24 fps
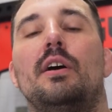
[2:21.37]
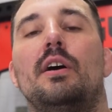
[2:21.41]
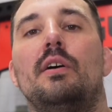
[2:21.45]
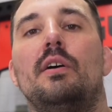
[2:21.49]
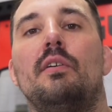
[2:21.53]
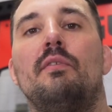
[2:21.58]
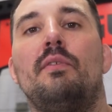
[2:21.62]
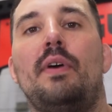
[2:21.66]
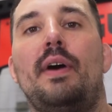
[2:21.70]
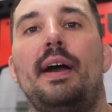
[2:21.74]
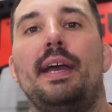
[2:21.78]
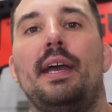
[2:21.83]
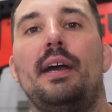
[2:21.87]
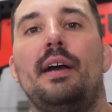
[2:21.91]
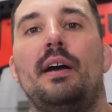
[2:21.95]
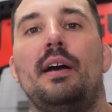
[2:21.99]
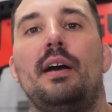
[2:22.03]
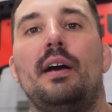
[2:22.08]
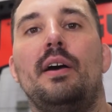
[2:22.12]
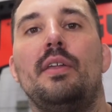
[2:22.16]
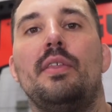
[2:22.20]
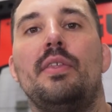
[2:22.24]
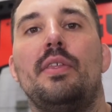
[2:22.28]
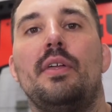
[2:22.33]

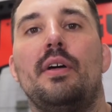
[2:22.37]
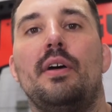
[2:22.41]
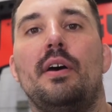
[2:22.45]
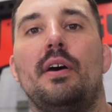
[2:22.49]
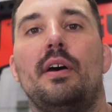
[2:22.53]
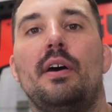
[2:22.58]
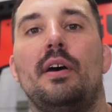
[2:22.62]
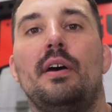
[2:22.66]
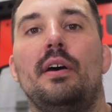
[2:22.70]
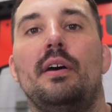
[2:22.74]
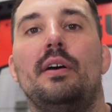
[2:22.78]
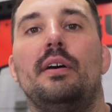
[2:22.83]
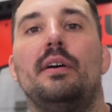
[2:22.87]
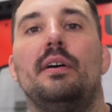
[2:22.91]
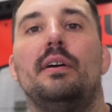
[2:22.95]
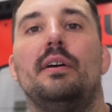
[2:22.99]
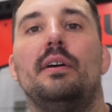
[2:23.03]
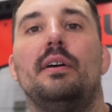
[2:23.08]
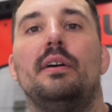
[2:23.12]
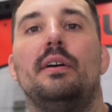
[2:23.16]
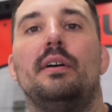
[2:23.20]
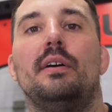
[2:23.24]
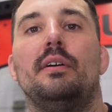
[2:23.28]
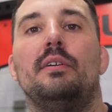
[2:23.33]
via the
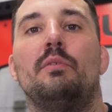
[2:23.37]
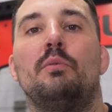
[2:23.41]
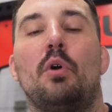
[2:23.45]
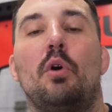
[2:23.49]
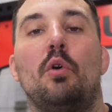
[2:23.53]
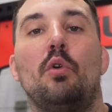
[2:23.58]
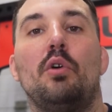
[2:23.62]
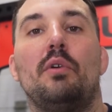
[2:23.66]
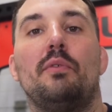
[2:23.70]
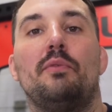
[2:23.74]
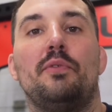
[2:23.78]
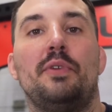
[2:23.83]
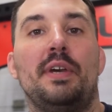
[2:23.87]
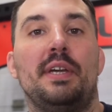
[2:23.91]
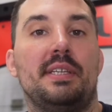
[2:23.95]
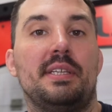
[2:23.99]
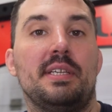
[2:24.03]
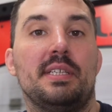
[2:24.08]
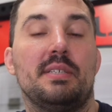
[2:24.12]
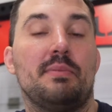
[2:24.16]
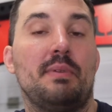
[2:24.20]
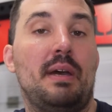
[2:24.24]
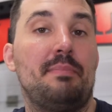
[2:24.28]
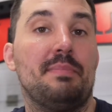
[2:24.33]
Rogue
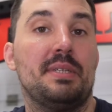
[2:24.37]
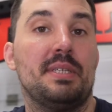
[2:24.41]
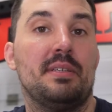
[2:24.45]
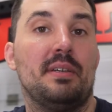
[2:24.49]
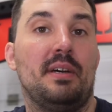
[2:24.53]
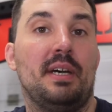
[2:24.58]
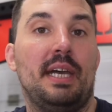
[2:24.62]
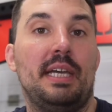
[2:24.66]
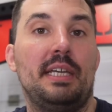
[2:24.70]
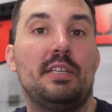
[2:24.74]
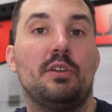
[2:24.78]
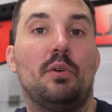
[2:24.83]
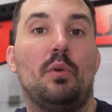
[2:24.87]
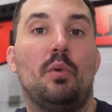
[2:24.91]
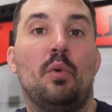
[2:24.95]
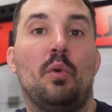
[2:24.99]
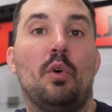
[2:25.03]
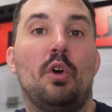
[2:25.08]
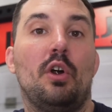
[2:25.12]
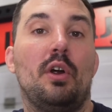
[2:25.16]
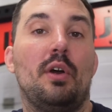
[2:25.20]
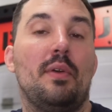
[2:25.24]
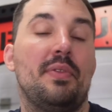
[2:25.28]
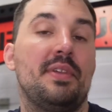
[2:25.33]
Fitness website
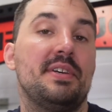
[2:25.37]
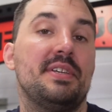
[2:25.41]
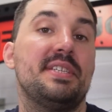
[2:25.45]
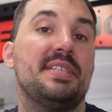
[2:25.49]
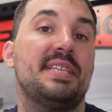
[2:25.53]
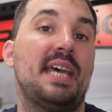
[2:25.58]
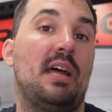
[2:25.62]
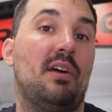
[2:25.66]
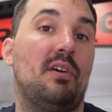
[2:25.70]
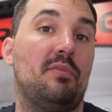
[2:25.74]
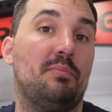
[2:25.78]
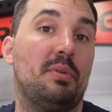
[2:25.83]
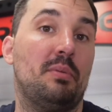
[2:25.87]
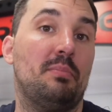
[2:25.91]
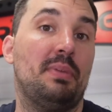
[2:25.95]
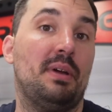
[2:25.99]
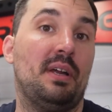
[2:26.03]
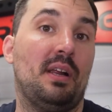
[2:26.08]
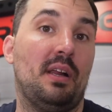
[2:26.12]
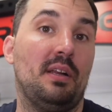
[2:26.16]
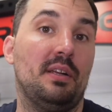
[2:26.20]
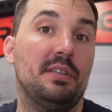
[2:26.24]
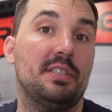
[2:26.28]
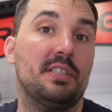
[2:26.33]
or the
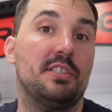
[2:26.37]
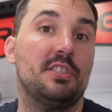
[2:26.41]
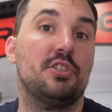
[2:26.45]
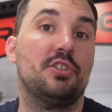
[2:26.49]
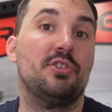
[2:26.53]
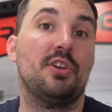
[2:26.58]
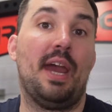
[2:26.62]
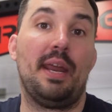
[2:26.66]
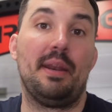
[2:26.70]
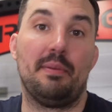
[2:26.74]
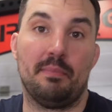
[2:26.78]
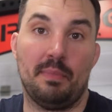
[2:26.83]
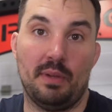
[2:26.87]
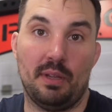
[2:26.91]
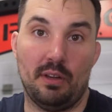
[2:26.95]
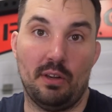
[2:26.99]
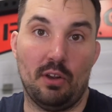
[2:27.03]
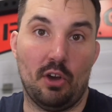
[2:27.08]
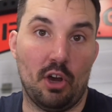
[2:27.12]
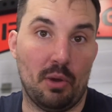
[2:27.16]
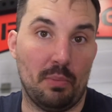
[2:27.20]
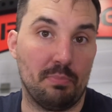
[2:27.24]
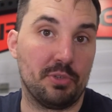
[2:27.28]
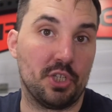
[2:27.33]
self-propelled treadmill
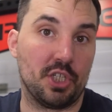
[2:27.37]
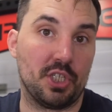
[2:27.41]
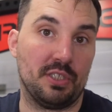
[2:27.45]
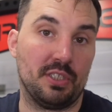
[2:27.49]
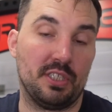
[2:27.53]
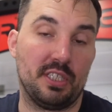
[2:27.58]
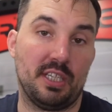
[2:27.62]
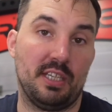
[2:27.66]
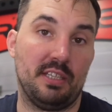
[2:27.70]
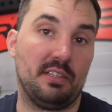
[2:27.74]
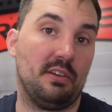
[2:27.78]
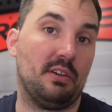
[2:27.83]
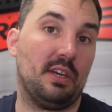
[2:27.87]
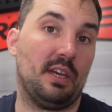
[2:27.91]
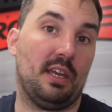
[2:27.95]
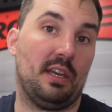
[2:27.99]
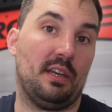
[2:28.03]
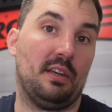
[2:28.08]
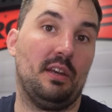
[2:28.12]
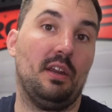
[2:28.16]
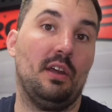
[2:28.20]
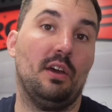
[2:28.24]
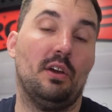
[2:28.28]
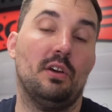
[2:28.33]
options that you
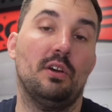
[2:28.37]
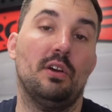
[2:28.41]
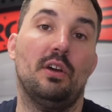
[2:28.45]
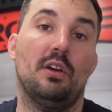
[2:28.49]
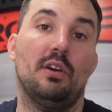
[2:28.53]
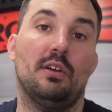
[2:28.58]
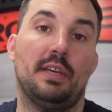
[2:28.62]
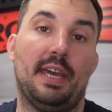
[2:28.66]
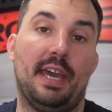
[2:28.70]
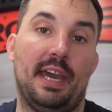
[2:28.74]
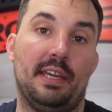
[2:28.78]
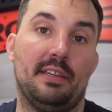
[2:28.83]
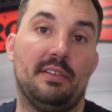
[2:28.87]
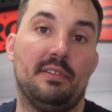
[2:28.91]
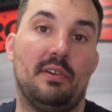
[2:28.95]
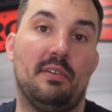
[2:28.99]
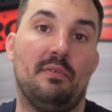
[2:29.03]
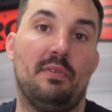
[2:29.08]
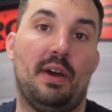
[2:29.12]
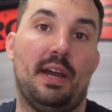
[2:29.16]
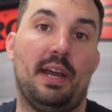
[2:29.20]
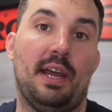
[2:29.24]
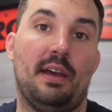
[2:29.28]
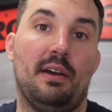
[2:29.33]
can get
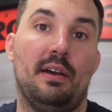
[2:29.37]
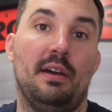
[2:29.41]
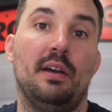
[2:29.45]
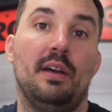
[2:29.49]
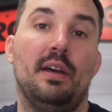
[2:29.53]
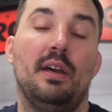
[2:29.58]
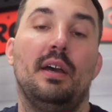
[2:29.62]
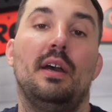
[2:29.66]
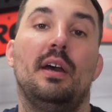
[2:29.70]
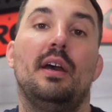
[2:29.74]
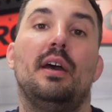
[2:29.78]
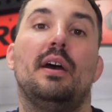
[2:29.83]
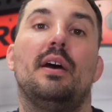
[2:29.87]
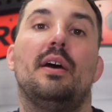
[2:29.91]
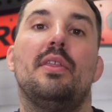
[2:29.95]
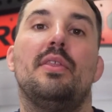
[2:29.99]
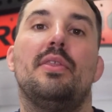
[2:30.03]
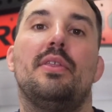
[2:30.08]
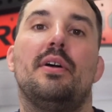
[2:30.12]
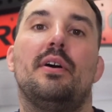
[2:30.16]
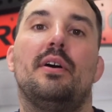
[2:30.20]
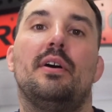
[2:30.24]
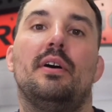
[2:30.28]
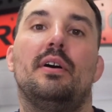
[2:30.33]
via
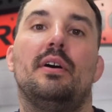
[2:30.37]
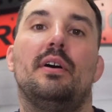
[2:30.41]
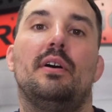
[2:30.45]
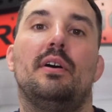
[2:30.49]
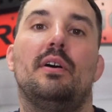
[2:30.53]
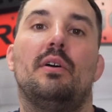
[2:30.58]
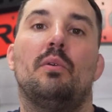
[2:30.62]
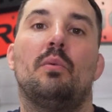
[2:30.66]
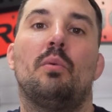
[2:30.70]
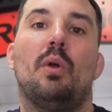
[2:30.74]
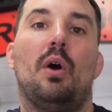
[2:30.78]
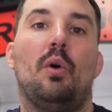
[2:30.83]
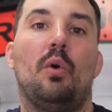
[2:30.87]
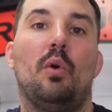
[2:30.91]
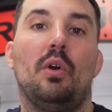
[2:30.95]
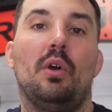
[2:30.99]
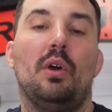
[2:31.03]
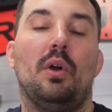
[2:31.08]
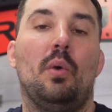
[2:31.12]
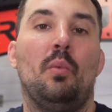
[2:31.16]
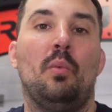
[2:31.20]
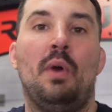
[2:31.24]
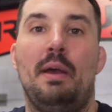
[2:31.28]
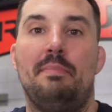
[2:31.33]
the
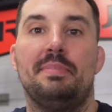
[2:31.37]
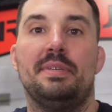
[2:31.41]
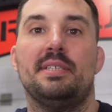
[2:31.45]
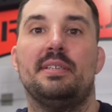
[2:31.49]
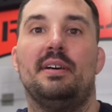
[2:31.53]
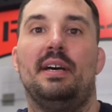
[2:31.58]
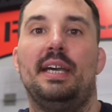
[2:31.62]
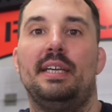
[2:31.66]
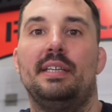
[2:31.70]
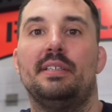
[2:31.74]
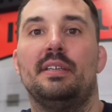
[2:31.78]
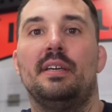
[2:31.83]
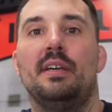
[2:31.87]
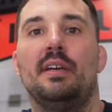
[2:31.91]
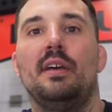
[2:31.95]
Rogue website.